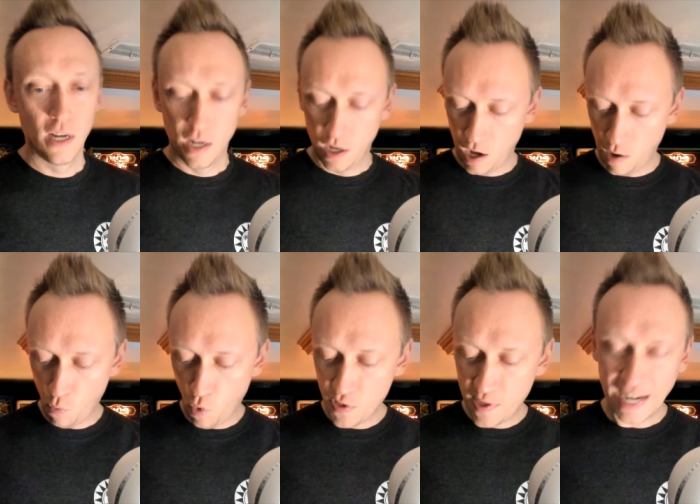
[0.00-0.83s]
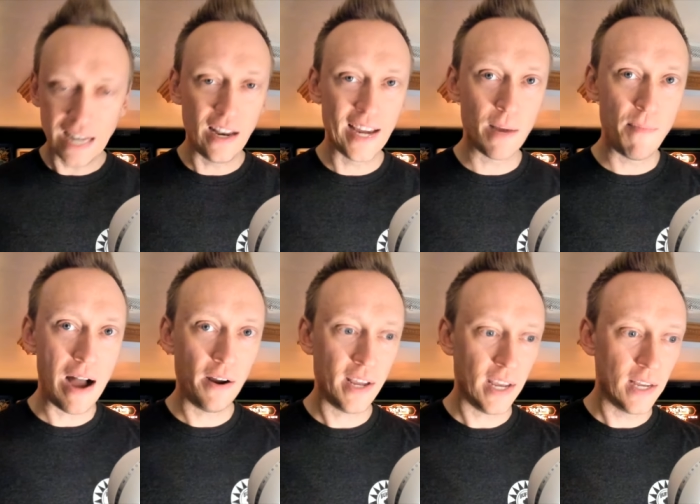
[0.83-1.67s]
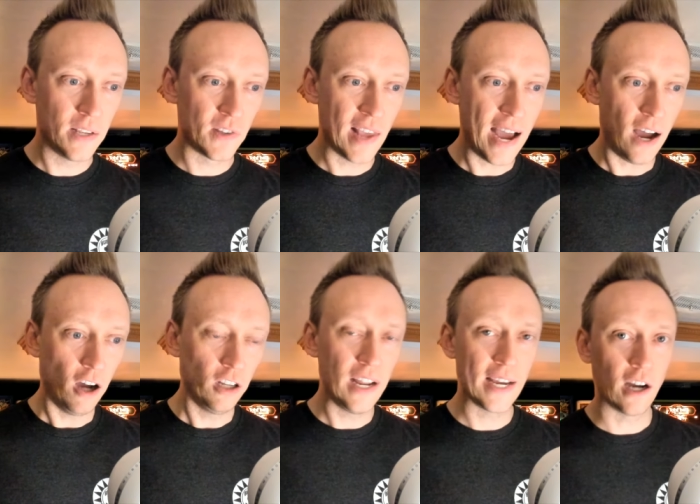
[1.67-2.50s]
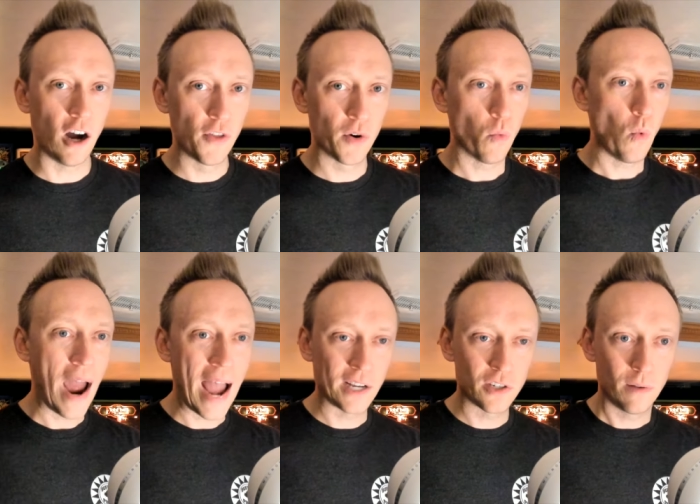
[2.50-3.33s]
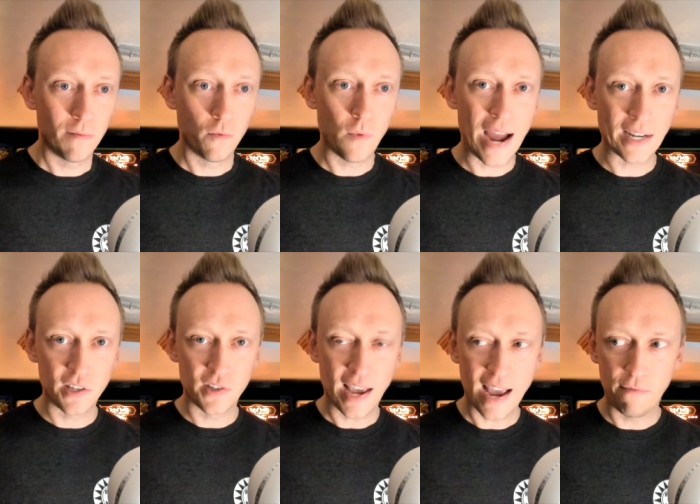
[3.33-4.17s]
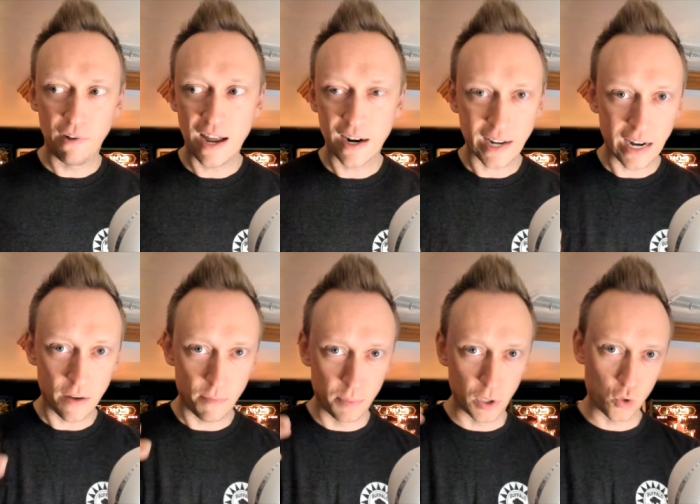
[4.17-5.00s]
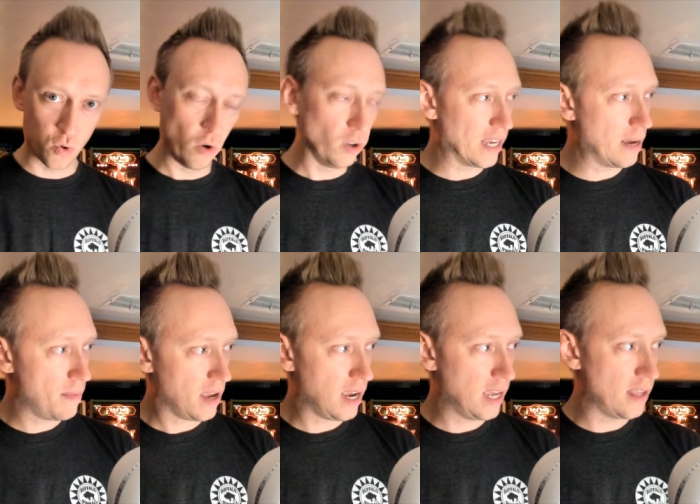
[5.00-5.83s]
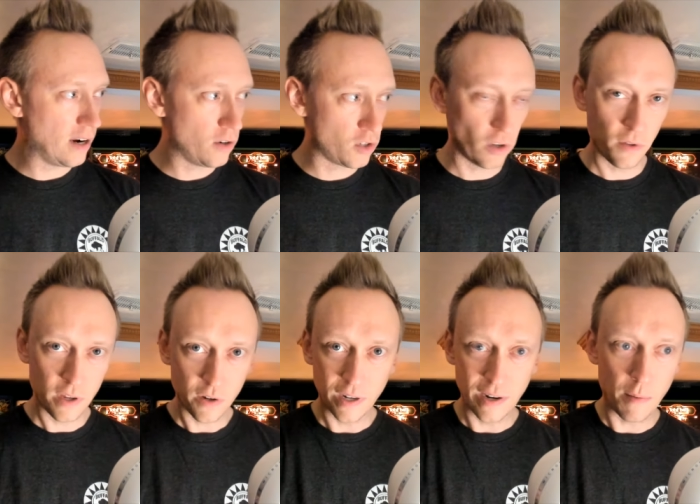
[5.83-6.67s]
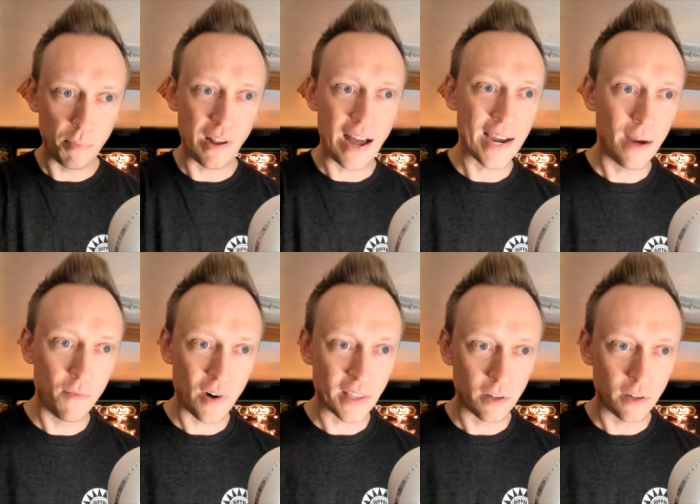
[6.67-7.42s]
One thing I like about it is that unlike other waxes that have a lot of kind of petroleum in there so that you can apply them, right?